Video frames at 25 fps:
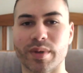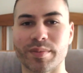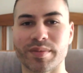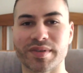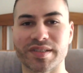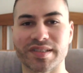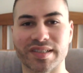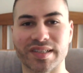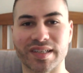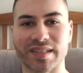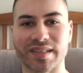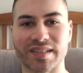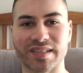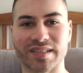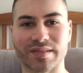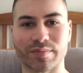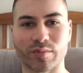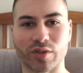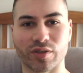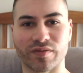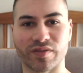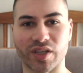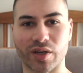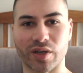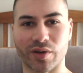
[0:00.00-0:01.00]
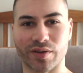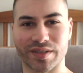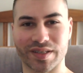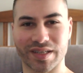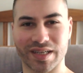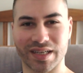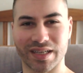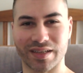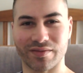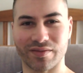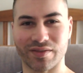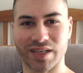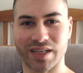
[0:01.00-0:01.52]
I remember seeing this movie on
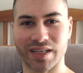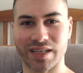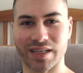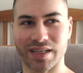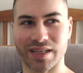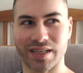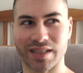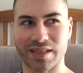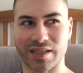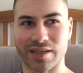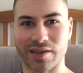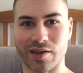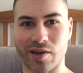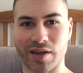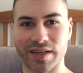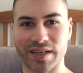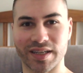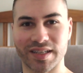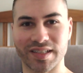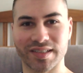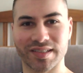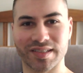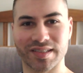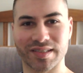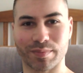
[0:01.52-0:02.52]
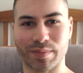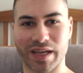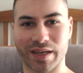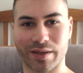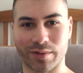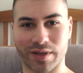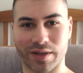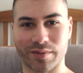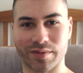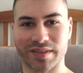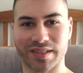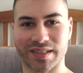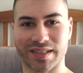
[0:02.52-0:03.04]
TV in the 90s, back
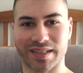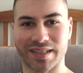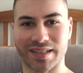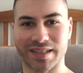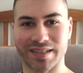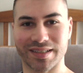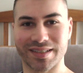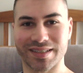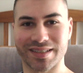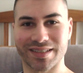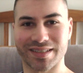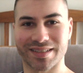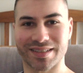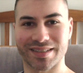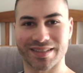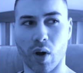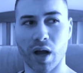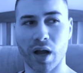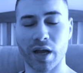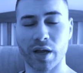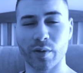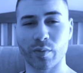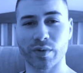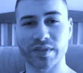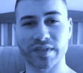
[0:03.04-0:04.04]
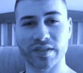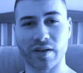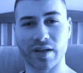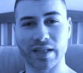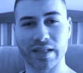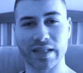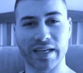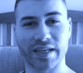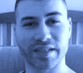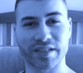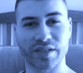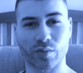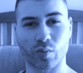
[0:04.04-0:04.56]
when I was a kid. Why was I
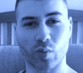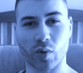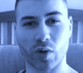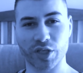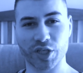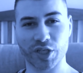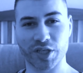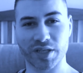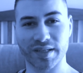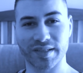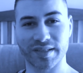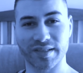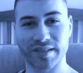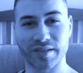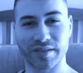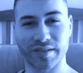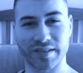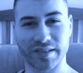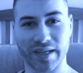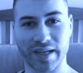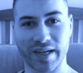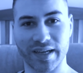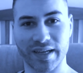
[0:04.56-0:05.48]
allowed to watch this, you